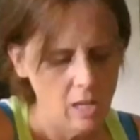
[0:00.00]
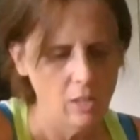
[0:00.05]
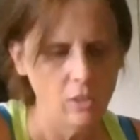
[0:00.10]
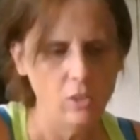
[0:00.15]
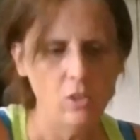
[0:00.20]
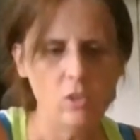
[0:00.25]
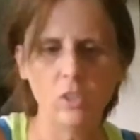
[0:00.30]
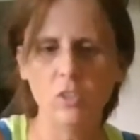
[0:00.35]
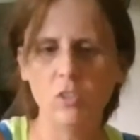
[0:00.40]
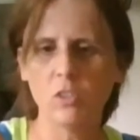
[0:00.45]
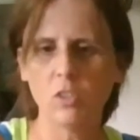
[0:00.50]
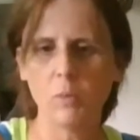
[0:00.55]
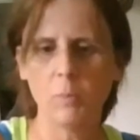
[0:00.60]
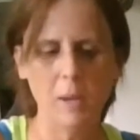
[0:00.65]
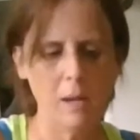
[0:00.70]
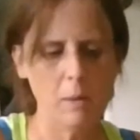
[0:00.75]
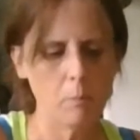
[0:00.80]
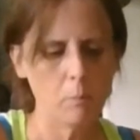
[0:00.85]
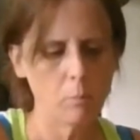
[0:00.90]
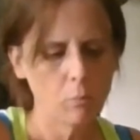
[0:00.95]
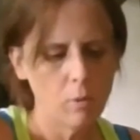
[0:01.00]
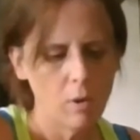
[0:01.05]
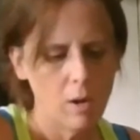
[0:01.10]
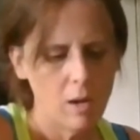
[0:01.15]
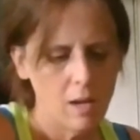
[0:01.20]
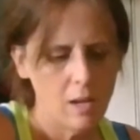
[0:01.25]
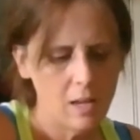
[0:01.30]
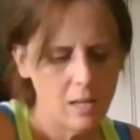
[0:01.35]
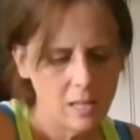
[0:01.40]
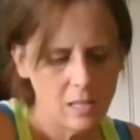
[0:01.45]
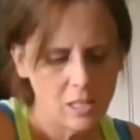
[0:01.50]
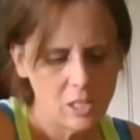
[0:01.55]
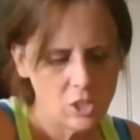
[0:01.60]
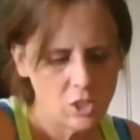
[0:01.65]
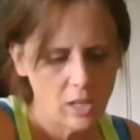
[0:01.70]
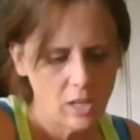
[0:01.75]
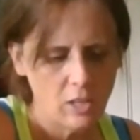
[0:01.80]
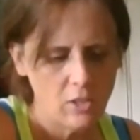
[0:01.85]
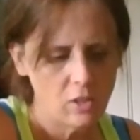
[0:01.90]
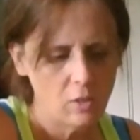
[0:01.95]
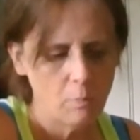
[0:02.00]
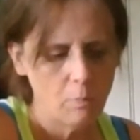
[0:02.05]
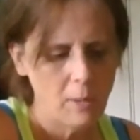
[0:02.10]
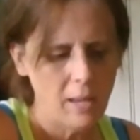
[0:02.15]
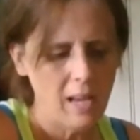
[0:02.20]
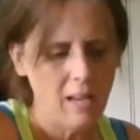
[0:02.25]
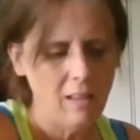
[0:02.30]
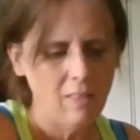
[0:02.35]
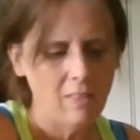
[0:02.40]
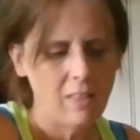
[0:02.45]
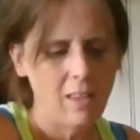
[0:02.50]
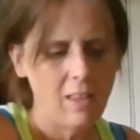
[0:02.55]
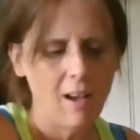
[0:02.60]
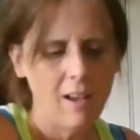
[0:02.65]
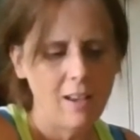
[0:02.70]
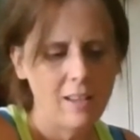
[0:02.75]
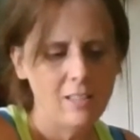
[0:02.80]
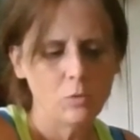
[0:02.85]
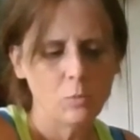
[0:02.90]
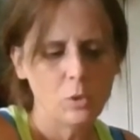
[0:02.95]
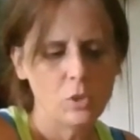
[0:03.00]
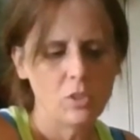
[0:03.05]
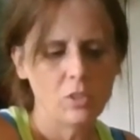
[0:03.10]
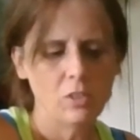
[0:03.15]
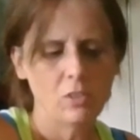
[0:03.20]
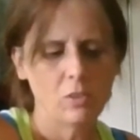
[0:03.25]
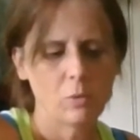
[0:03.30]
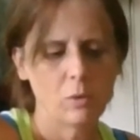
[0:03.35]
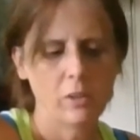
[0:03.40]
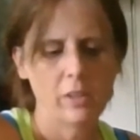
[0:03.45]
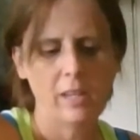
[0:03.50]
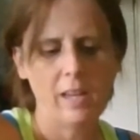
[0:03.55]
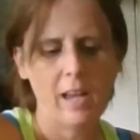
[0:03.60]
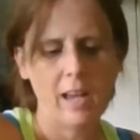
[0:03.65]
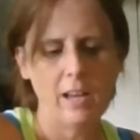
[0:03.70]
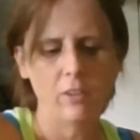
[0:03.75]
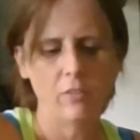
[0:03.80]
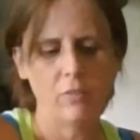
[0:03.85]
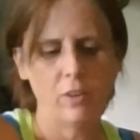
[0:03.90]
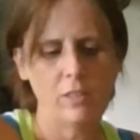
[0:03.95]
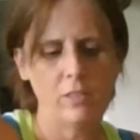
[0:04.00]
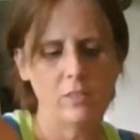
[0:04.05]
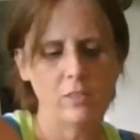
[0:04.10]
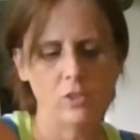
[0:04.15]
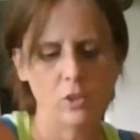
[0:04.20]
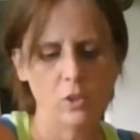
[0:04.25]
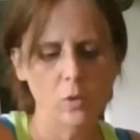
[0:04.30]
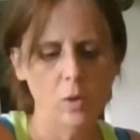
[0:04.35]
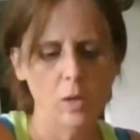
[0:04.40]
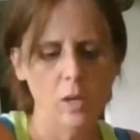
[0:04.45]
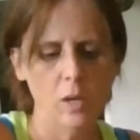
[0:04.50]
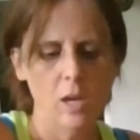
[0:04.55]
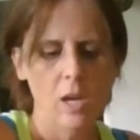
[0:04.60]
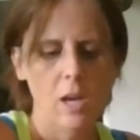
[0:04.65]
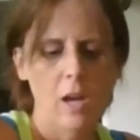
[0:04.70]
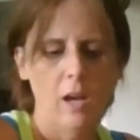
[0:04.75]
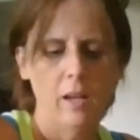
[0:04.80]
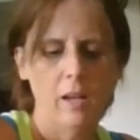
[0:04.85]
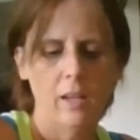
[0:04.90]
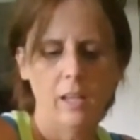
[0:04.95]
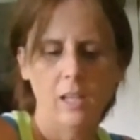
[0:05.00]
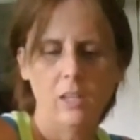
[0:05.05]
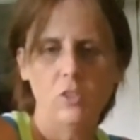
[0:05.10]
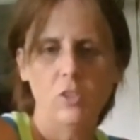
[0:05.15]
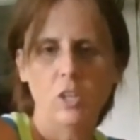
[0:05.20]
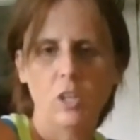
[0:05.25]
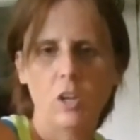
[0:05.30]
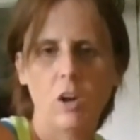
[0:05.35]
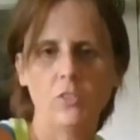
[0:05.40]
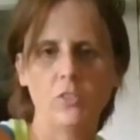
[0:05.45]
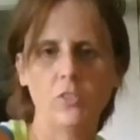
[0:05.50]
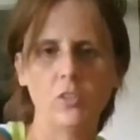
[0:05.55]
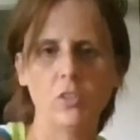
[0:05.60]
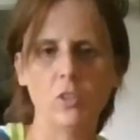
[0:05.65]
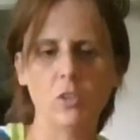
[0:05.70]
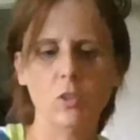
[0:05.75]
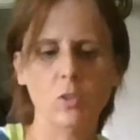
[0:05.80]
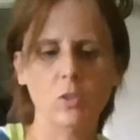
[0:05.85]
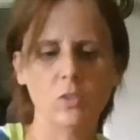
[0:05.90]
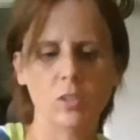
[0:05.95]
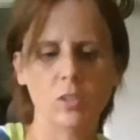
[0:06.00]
You can use a paintbrush, and you can paint the ice, which is really kind of fun to do. Again, you can also use